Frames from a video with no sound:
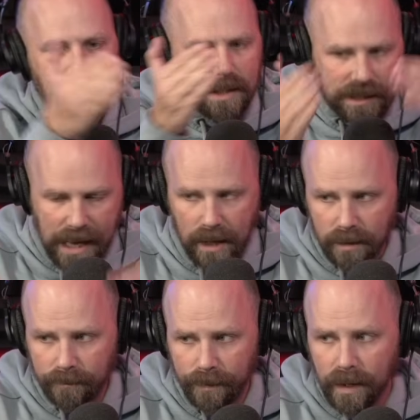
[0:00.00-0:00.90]
to talent,
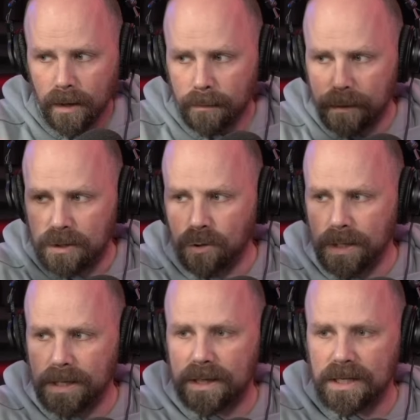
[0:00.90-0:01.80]
but doing
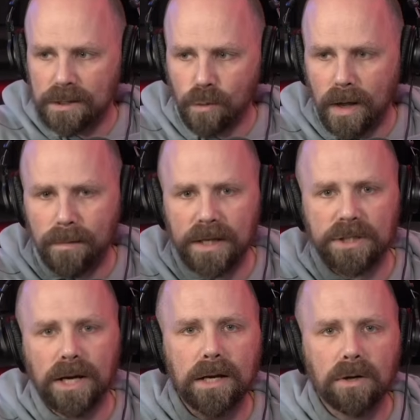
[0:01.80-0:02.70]
it this way makes
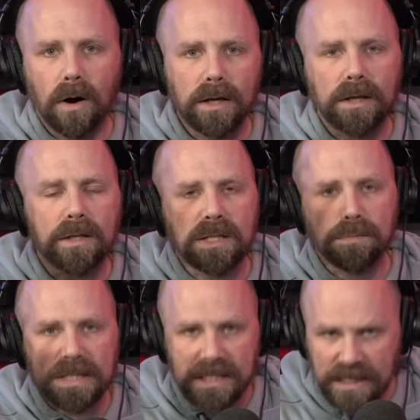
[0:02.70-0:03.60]
Jade Cargill
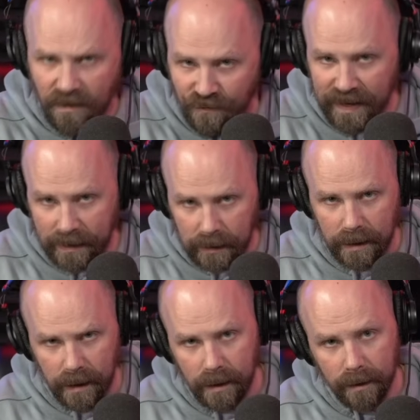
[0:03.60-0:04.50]

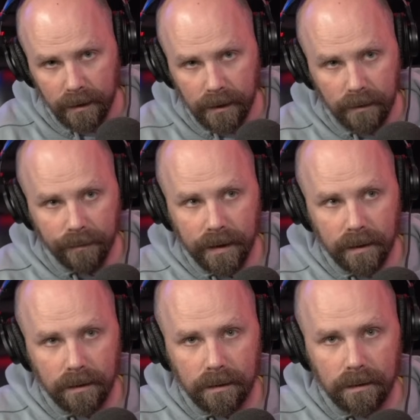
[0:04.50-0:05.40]
specifically
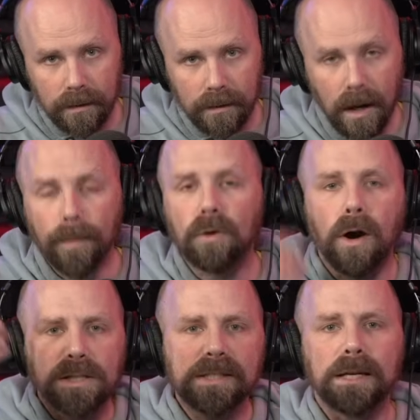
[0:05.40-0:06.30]
come
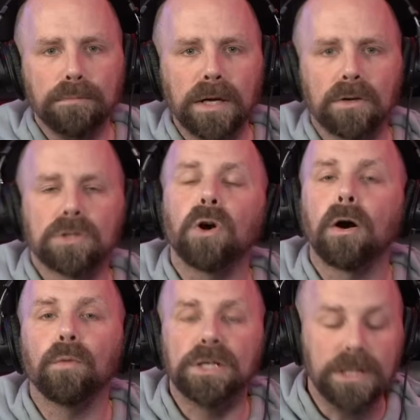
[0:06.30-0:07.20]
across as a bigger
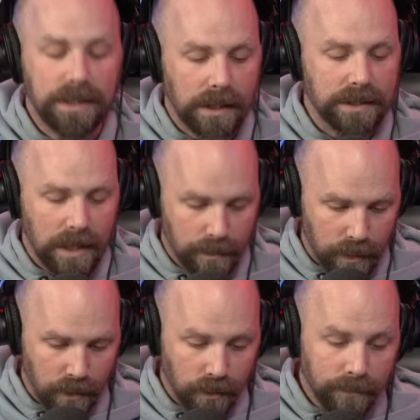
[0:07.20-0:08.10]
star when she does
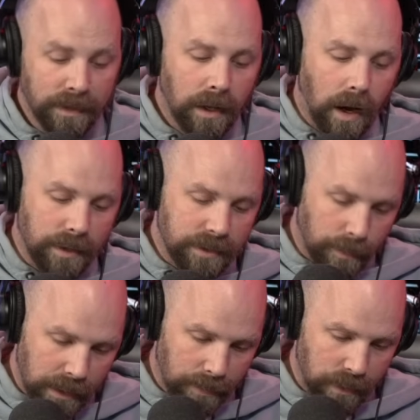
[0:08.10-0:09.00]
debut on
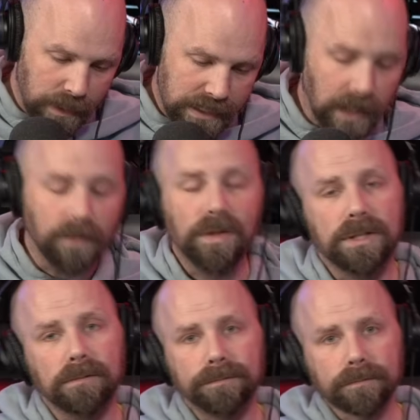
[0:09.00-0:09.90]
WWE television.